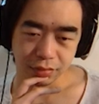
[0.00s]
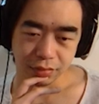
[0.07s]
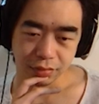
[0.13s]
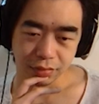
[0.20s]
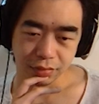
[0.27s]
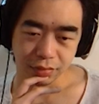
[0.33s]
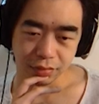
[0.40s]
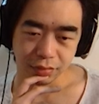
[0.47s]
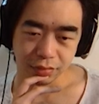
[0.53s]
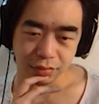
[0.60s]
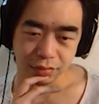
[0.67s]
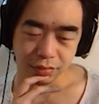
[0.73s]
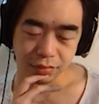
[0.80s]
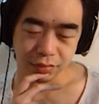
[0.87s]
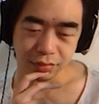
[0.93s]

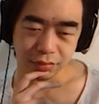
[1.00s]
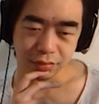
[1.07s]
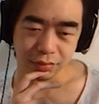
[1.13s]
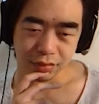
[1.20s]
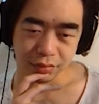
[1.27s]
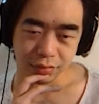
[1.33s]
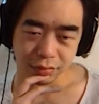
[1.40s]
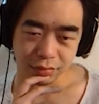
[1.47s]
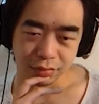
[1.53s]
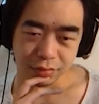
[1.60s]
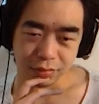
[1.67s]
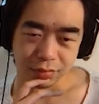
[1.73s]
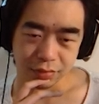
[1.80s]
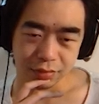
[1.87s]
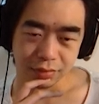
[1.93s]

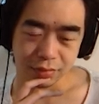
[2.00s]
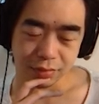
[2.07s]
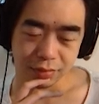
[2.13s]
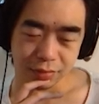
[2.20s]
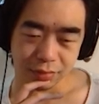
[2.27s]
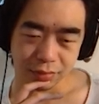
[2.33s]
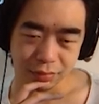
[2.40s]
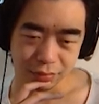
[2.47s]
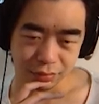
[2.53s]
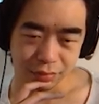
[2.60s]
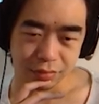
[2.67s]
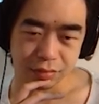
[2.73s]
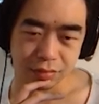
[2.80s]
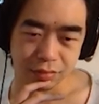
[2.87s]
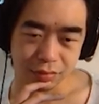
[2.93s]

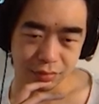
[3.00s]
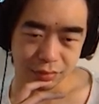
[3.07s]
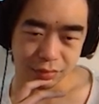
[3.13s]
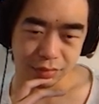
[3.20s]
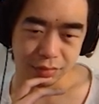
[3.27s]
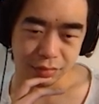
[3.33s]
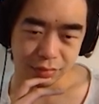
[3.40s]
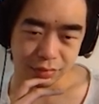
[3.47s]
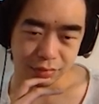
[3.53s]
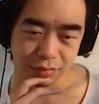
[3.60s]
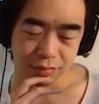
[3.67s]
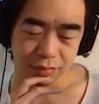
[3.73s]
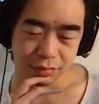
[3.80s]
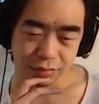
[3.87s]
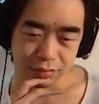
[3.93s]

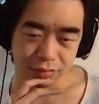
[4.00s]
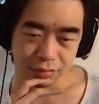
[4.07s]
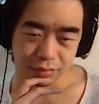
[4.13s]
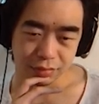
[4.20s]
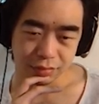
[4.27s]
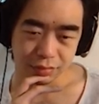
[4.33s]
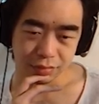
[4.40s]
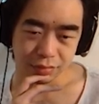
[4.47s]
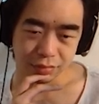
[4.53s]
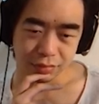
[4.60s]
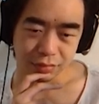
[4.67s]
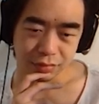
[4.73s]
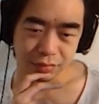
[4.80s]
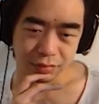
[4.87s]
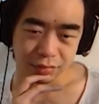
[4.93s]

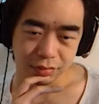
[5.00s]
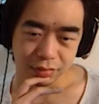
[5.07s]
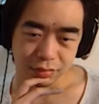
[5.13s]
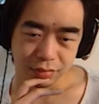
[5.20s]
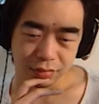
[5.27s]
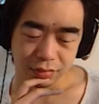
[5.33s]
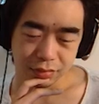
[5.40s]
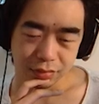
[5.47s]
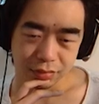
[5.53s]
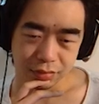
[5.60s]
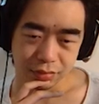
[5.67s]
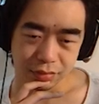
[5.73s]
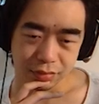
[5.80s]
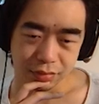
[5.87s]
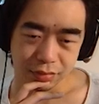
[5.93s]

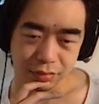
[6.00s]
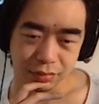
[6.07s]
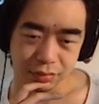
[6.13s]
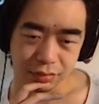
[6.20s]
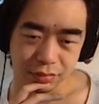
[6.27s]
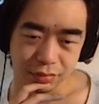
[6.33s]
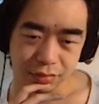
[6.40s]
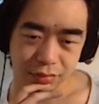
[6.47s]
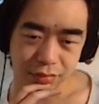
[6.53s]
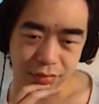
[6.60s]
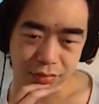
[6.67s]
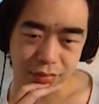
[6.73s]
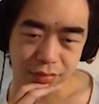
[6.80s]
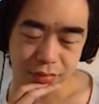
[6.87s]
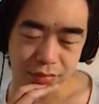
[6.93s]

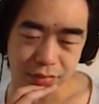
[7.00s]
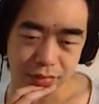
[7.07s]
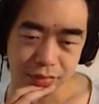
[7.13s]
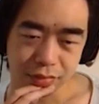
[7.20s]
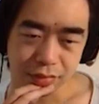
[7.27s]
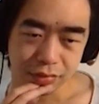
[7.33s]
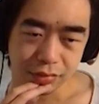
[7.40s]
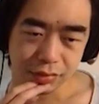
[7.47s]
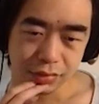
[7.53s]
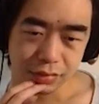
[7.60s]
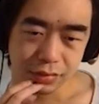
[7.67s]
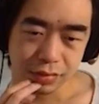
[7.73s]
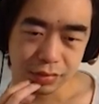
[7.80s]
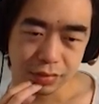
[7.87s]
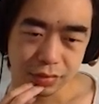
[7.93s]
[no speech]